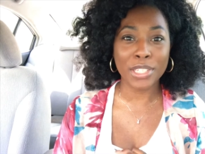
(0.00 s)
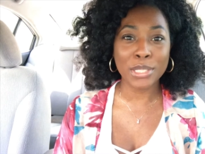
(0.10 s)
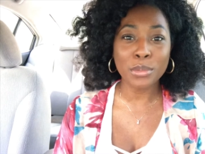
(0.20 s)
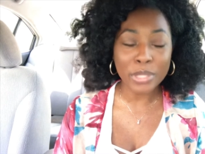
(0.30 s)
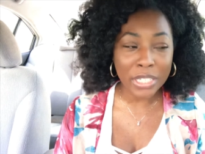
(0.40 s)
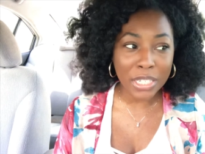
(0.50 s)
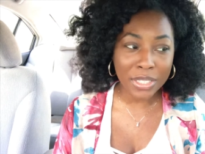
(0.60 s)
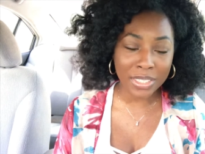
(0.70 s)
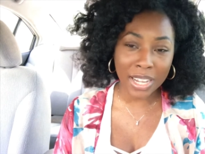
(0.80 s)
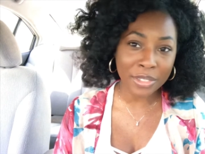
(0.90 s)
This one,
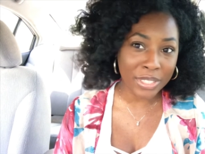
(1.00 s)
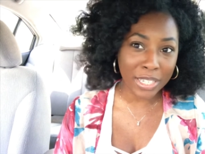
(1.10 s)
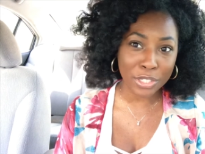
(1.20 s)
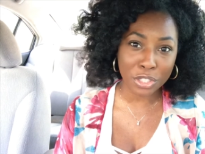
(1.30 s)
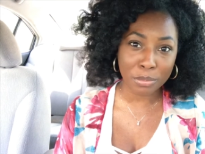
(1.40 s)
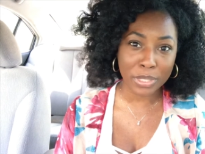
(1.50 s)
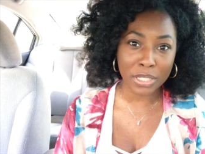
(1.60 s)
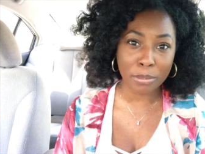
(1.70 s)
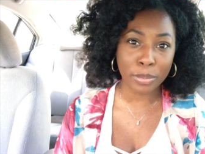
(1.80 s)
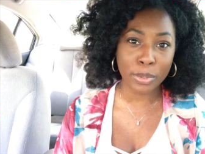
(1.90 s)
it sounds like it should be
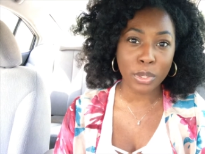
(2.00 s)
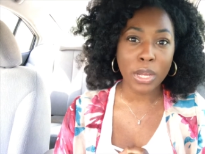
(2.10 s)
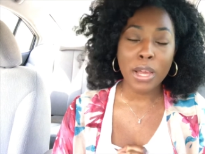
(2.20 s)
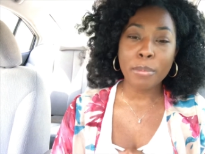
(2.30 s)
simple,